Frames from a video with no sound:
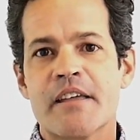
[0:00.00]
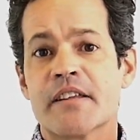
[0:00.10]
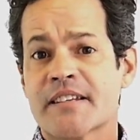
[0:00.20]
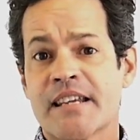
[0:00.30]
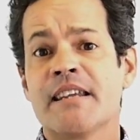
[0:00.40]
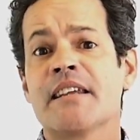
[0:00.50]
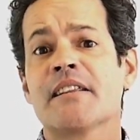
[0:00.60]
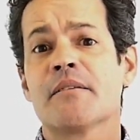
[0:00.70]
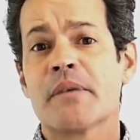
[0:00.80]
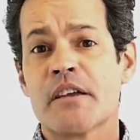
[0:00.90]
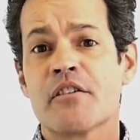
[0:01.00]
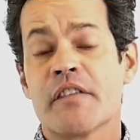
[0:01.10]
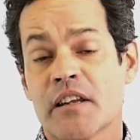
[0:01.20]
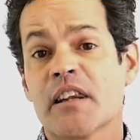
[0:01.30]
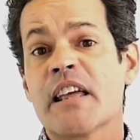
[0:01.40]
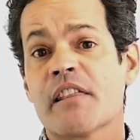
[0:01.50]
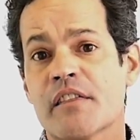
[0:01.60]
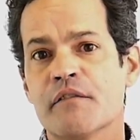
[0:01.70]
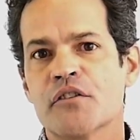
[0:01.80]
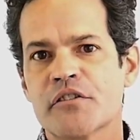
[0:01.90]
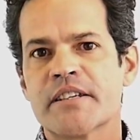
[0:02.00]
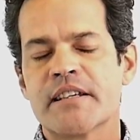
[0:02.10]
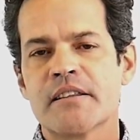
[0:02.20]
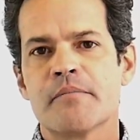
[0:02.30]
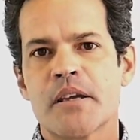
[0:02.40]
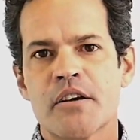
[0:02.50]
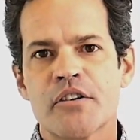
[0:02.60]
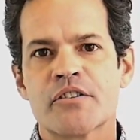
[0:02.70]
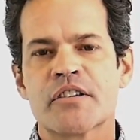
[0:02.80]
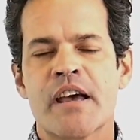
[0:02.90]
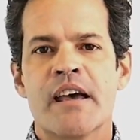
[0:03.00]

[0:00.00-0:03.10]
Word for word: the telomere, the length of your telomeres,